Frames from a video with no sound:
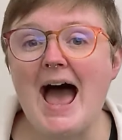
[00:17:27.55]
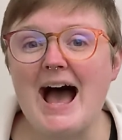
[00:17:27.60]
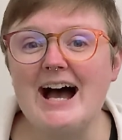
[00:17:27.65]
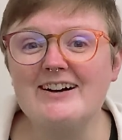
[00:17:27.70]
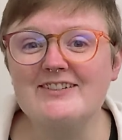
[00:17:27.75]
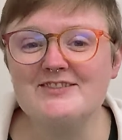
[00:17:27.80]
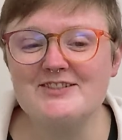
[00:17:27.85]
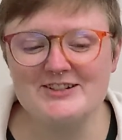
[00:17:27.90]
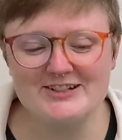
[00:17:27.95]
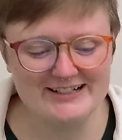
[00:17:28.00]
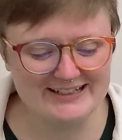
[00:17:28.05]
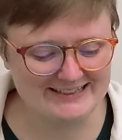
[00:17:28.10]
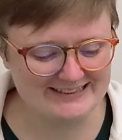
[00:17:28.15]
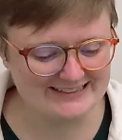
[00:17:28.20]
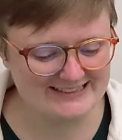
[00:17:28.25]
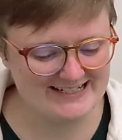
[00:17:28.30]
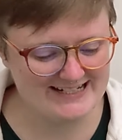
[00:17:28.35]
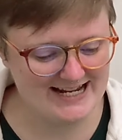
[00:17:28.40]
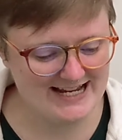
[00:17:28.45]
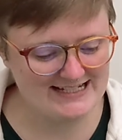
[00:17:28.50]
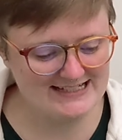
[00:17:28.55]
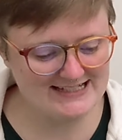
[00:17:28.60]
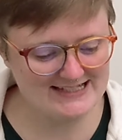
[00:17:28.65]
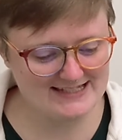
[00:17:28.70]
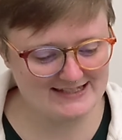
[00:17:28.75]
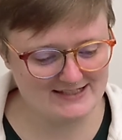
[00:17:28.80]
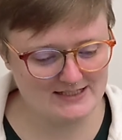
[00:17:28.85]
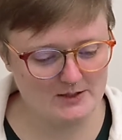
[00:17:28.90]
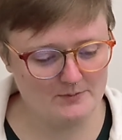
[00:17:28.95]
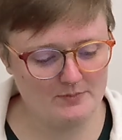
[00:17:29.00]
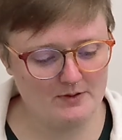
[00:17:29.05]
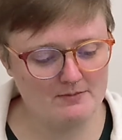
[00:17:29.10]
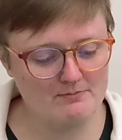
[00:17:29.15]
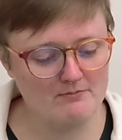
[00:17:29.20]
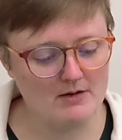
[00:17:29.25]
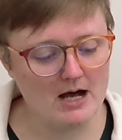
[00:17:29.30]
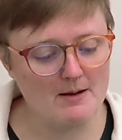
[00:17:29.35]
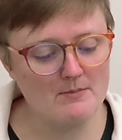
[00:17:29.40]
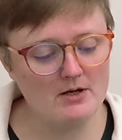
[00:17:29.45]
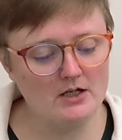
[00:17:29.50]
After a good night's sleep,
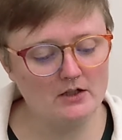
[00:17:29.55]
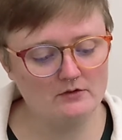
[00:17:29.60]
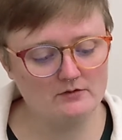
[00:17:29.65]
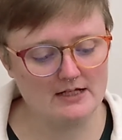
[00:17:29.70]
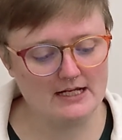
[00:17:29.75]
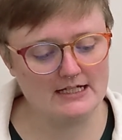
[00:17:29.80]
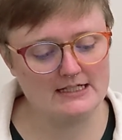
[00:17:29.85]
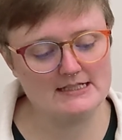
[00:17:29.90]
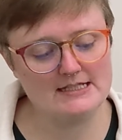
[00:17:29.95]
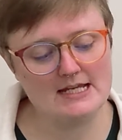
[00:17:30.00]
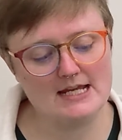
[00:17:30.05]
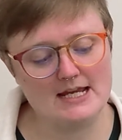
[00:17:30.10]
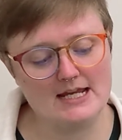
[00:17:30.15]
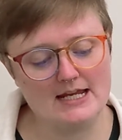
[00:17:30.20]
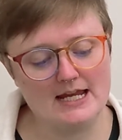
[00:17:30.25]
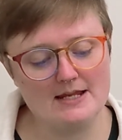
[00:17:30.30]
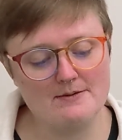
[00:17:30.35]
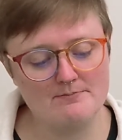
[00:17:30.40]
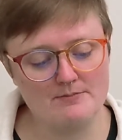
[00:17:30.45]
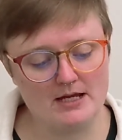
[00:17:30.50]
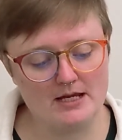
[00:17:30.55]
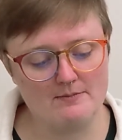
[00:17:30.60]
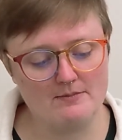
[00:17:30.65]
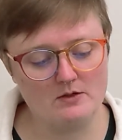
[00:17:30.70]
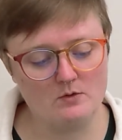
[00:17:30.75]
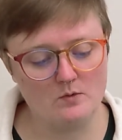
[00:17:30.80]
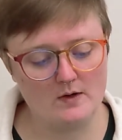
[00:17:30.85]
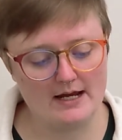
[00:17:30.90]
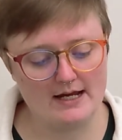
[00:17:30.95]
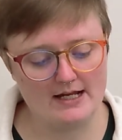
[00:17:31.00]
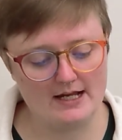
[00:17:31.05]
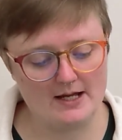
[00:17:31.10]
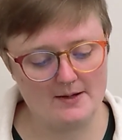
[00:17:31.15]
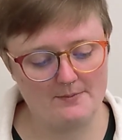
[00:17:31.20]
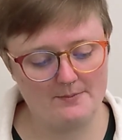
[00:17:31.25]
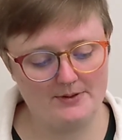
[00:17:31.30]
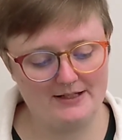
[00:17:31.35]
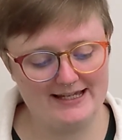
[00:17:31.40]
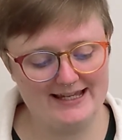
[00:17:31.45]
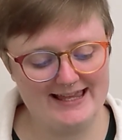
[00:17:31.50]
Mama orangutan and baby wake
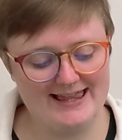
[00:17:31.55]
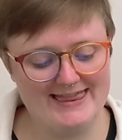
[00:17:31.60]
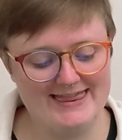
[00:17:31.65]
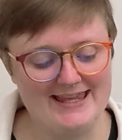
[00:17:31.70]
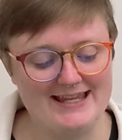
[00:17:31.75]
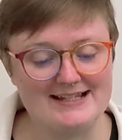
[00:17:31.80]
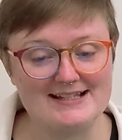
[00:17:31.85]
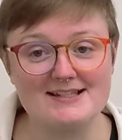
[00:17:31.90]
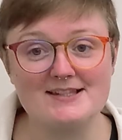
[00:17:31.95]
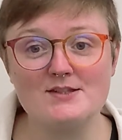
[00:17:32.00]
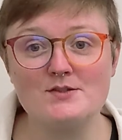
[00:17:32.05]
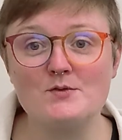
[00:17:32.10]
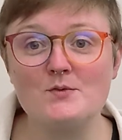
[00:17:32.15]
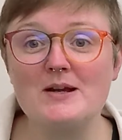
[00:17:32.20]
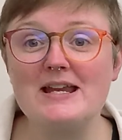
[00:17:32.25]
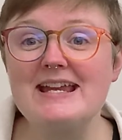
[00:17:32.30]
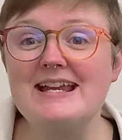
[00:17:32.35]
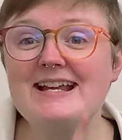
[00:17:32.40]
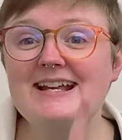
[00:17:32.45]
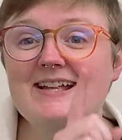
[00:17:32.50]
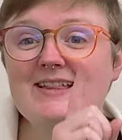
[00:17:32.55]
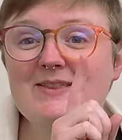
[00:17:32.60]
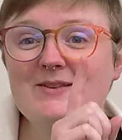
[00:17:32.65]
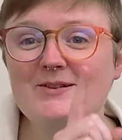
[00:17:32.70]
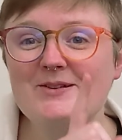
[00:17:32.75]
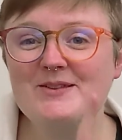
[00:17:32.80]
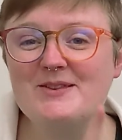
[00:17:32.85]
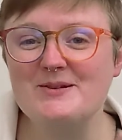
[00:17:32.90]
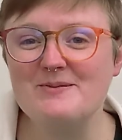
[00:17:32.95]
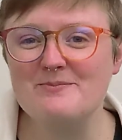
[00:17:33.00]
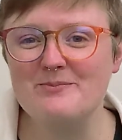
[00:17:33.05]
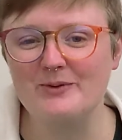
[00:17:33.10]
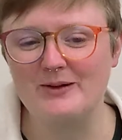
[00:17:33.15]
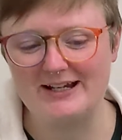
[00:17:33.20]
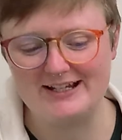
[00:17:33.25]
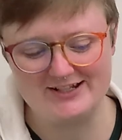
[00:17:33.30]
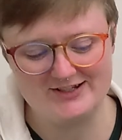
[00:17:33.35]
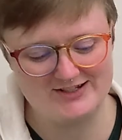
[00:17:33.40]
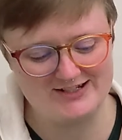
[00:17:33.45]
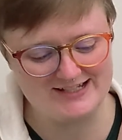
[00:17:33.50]
up. They swing through the
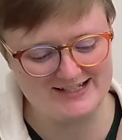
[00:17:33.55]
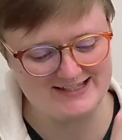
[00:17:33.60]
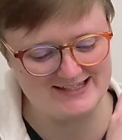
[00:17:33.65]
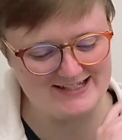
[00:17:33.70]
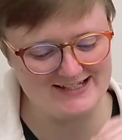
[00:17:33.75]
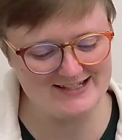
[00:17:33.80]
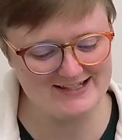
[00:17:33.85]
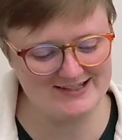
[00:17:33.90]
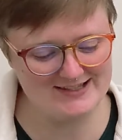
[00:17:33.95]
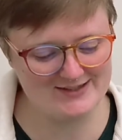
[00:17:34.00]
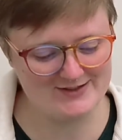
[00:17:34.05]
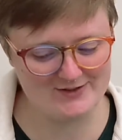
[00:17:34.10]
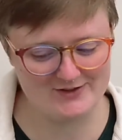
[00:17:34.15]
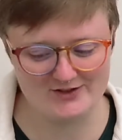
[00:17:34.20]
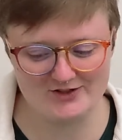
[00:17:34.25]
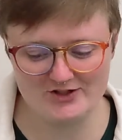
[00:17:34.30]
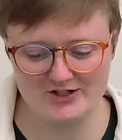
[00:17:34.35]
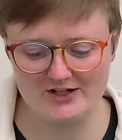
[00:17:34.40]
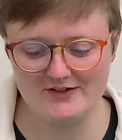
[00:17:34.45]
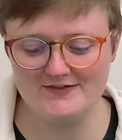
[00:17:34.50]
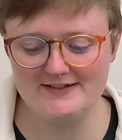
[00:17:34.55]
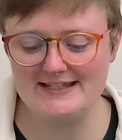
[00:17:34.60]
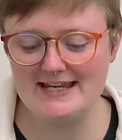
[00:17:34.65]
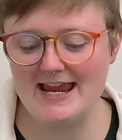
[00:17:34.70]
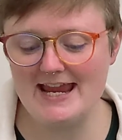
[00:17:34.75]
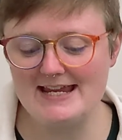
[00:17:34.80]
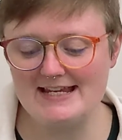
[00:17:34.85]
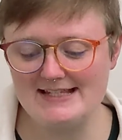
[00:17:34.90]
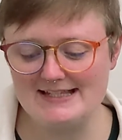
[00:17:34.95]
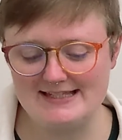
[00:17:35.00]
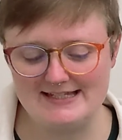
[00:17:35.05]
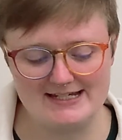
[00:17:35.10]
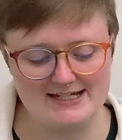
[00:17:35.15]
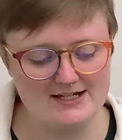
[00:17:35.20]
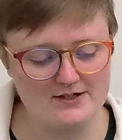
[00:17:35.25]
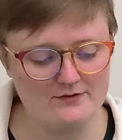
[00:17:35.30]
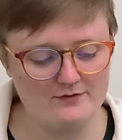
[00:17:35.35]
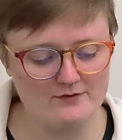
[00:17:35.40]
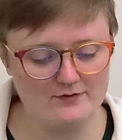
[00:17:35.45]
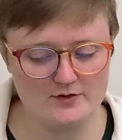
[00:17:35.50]
branches in search of
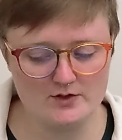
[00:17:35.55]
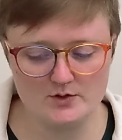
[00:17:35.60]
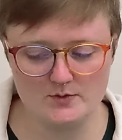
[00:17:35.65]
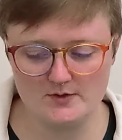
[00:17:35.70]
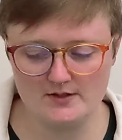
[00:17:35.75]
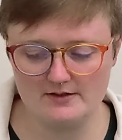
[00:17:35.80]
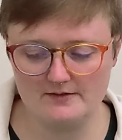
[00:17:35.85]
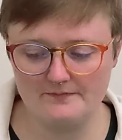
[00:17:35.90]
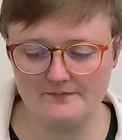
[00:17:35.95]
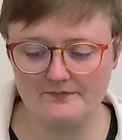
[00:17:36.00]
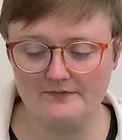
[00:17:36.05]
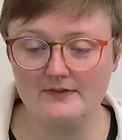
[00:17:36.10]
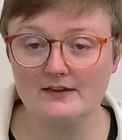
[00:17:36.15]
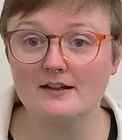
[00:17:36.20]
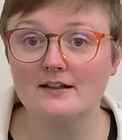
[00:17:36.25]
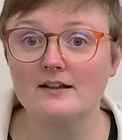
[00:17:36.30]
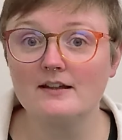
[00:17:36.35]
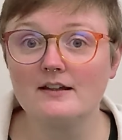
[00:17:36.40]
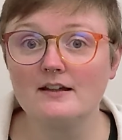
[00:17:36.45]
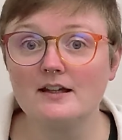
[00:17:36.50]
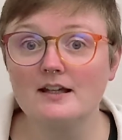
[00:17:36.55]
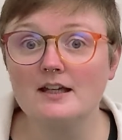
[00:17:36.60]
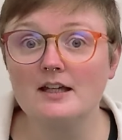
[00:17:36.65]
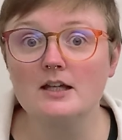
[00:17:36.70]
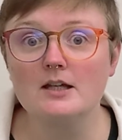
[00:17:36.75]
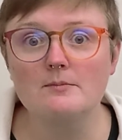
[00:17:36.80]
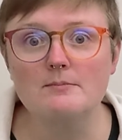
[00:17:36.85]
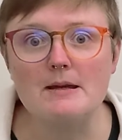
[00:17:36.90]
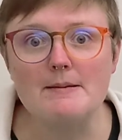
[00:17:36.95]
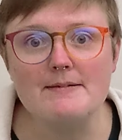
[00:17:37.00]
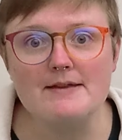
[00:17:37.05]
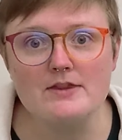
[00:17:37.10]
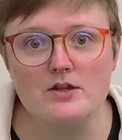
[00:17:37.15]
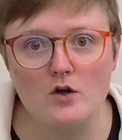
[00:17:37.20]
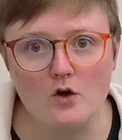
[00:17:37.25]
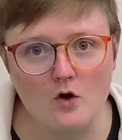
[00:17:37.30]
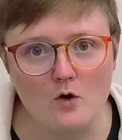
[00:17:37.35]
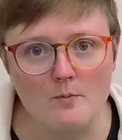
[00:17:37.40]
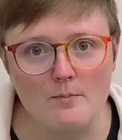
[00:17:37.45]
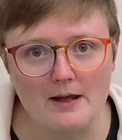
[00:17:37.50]
tasty fruit. Maybe
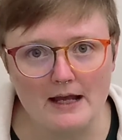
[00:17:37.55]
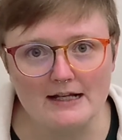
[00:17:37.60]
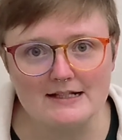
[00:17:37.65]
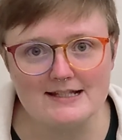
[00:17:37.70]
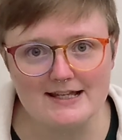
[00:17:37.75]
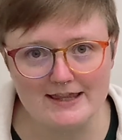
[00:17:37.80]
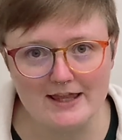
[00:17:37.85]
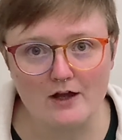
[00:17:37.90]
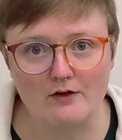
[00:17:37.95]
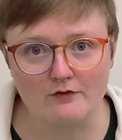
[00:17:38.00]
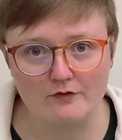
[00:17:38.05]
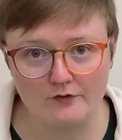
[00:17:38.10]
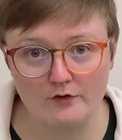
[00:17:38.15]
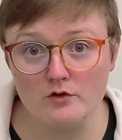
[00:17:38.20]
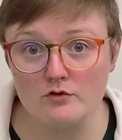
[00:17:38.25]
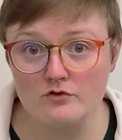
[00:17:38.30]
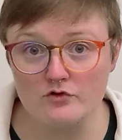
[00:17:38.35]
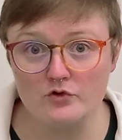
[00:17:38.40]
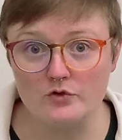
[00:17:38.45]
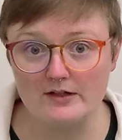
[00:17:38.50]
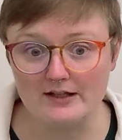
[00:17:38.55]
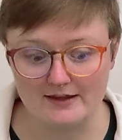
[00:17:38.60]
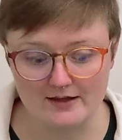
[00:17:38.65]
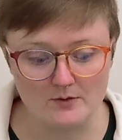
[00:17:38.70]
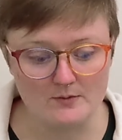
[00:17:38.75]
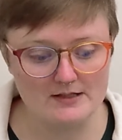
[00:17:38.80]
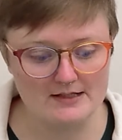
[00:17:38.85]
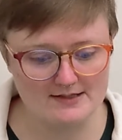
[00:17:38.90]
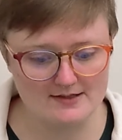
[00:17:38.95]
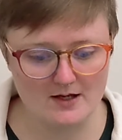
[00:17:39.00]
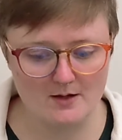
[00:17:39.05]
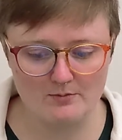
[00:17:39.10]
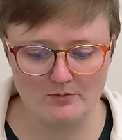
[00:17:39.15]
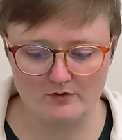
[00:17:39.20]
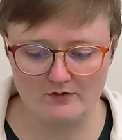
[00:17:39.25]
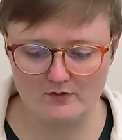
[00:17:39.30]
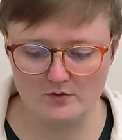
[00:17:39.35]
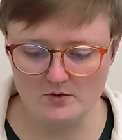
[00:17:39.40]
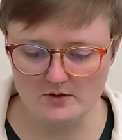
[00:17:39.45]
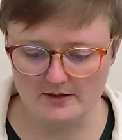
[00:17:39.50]
they'll go back to that fruit tree that we saw
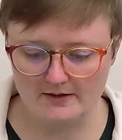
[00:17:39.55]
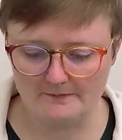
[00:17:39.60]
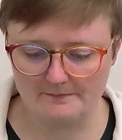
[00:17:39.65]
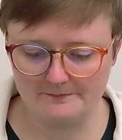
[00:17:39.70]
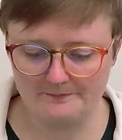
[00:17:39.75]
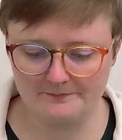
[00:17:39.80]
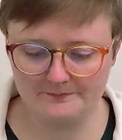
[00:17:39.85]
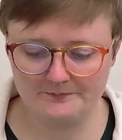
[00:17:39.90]
before.